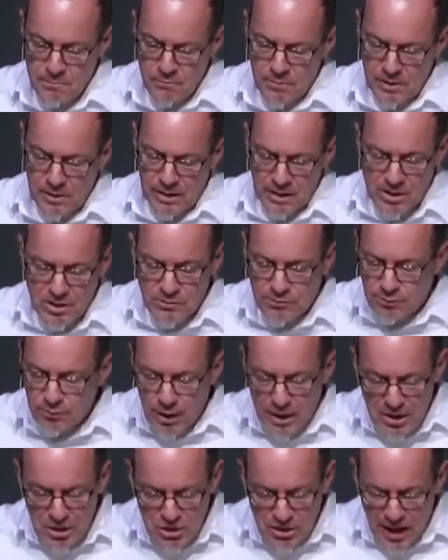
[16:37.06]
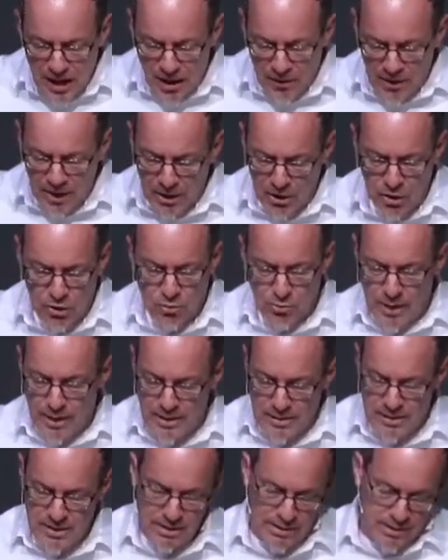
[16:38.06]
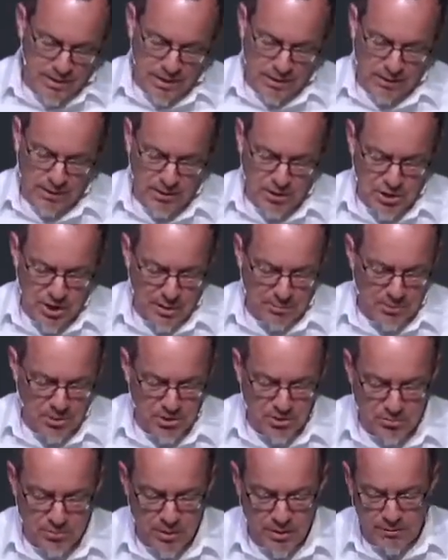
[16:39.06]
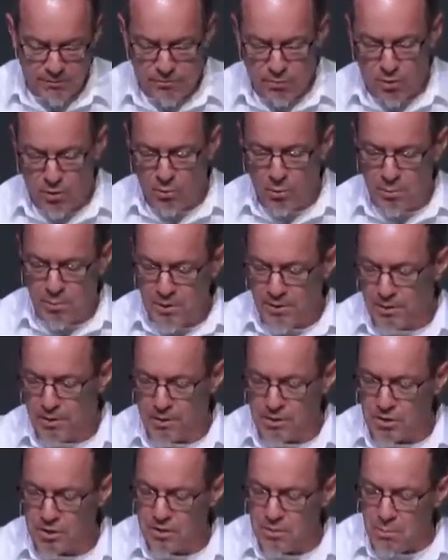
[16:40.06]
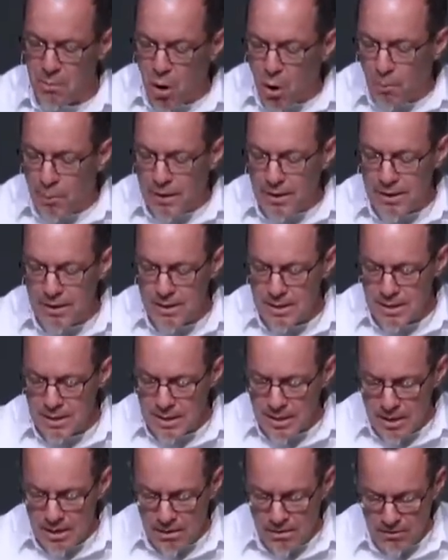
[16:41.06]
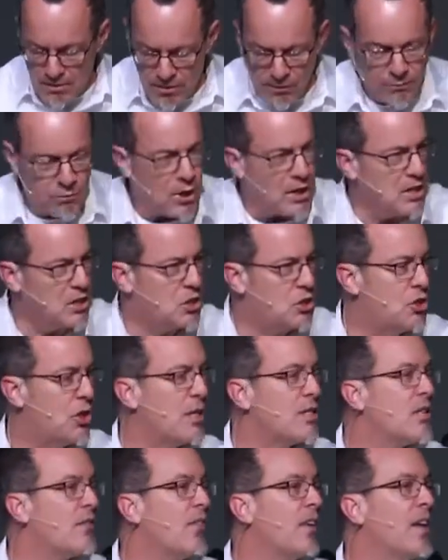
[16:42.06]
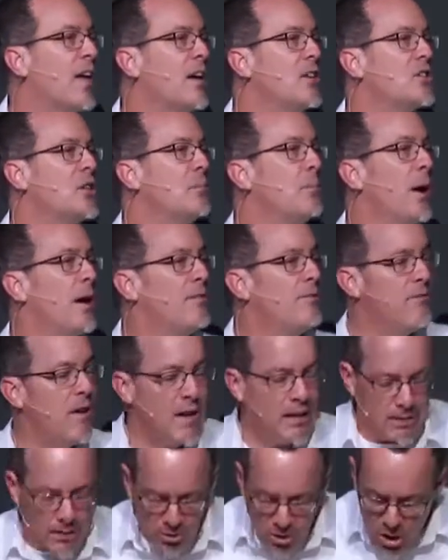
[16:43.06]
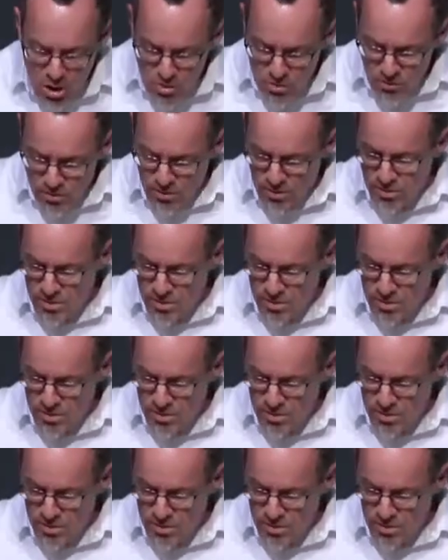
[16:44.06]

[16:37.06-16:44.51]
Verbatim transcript: gets fleshed out in great detail in chapters 3 and 4. We'll be there in just a moment. The phrase justification by faith alone